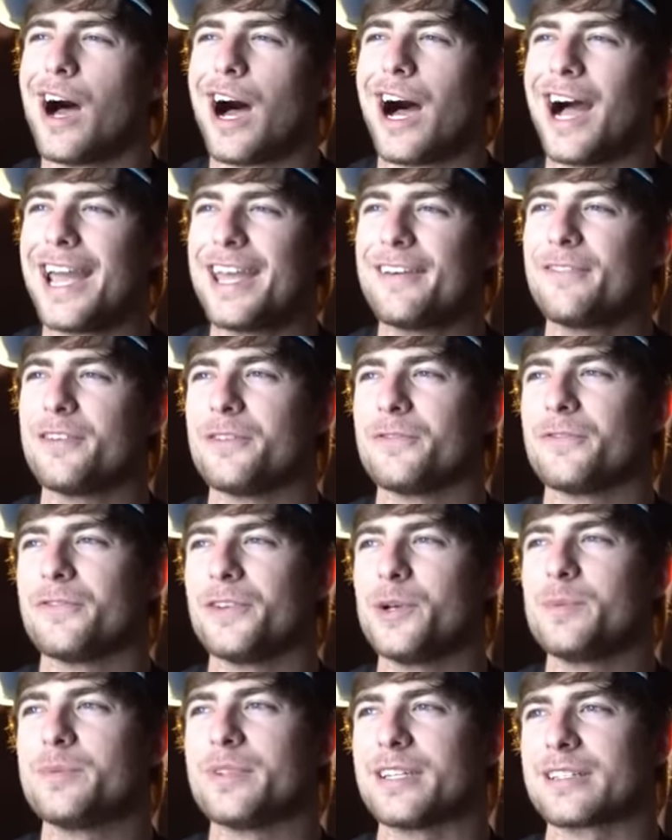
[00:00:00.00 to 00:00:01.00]
I haven't
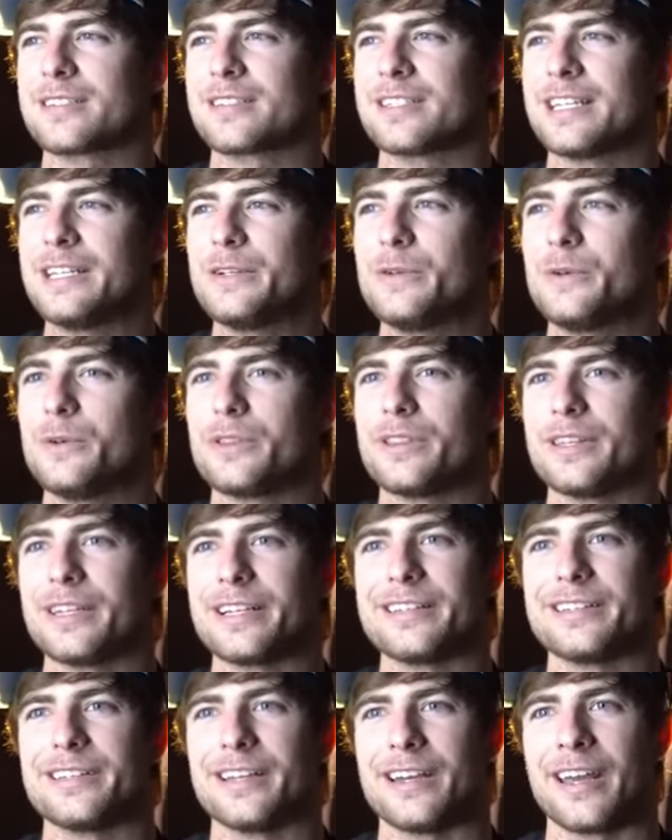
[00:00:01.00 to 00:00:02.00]
filmed a single
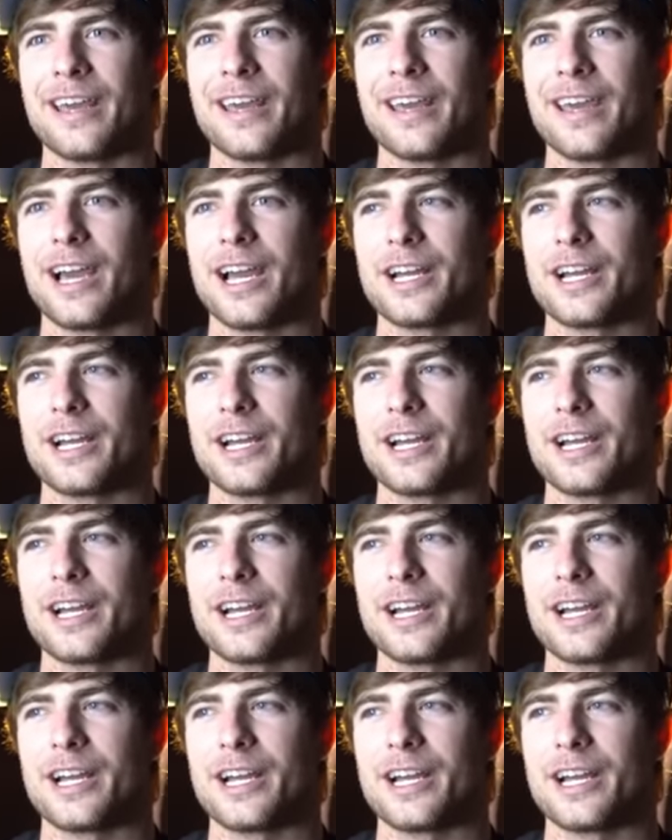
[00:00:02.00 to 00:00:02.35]
thing today.